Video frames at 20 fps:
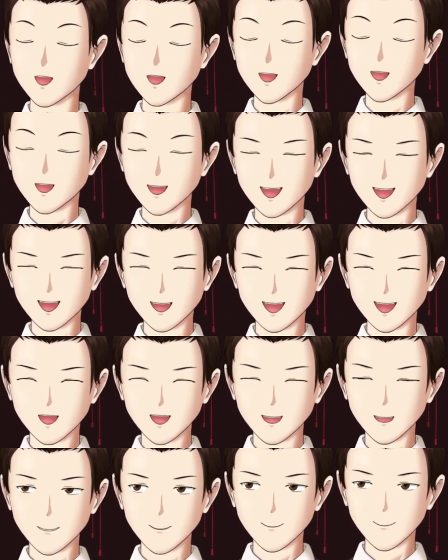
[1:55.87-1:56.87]

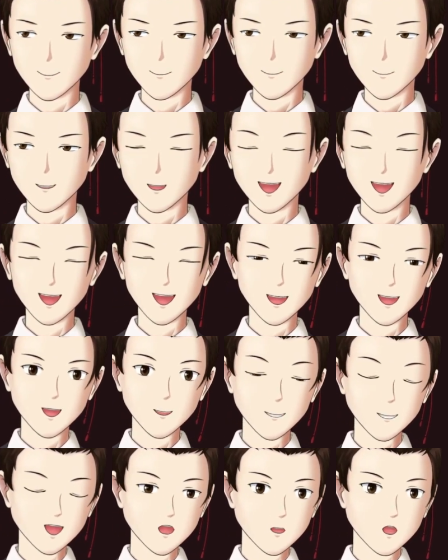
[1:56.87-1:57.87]
And again, if you're
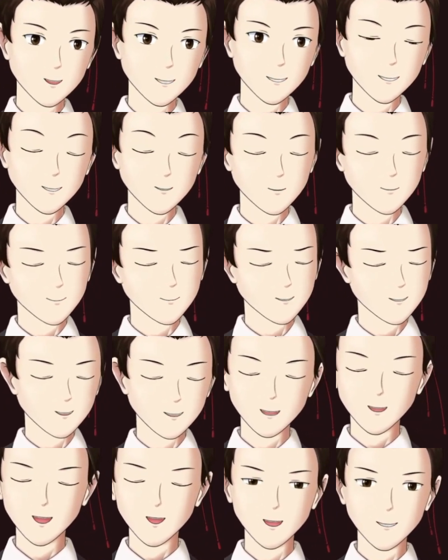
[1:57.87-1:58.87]
stuck, this
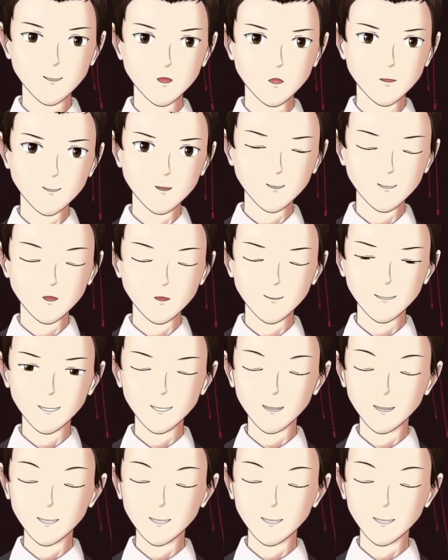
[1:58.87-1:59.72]
is the video to watch.